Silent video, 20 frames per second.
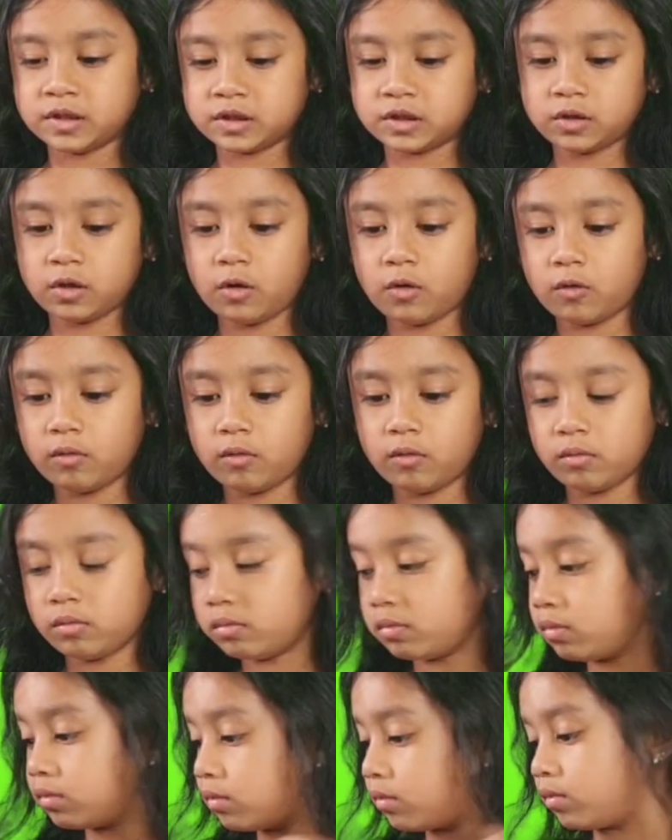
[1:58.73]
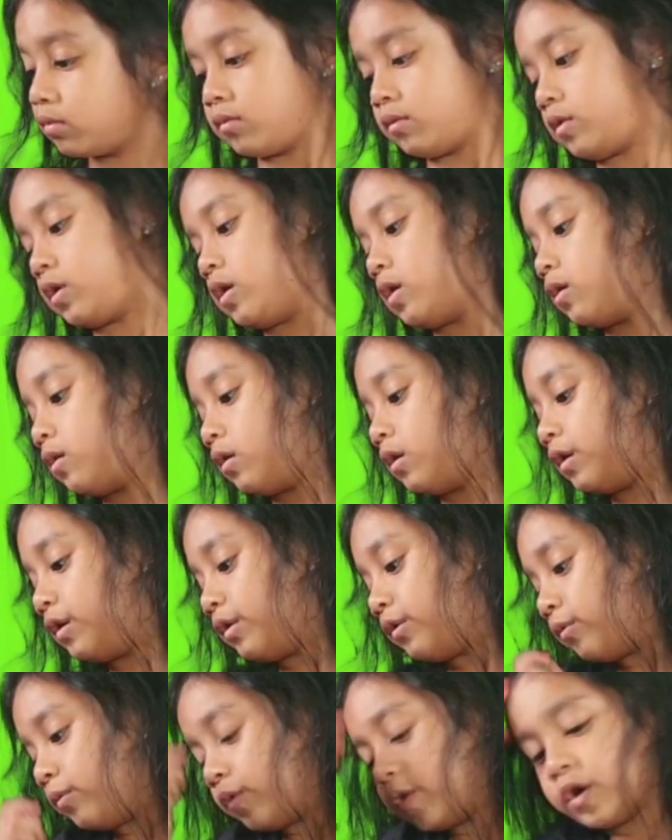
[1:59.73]
So,
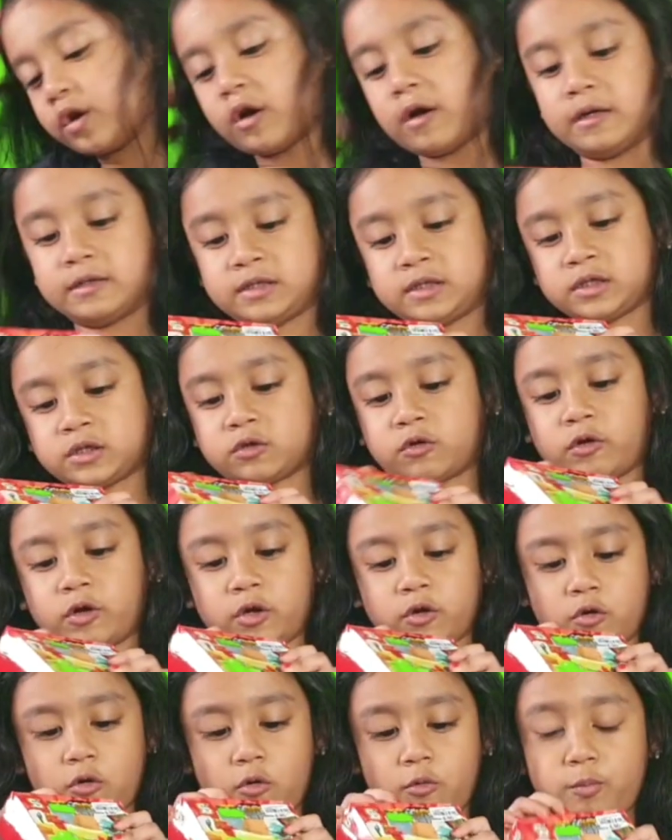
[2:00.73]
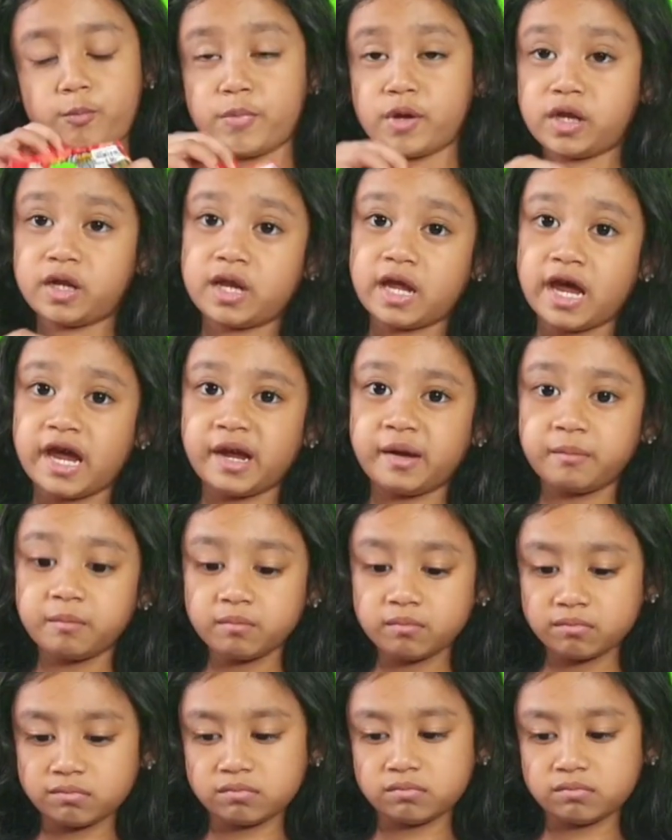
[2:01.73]
we are just going to open them.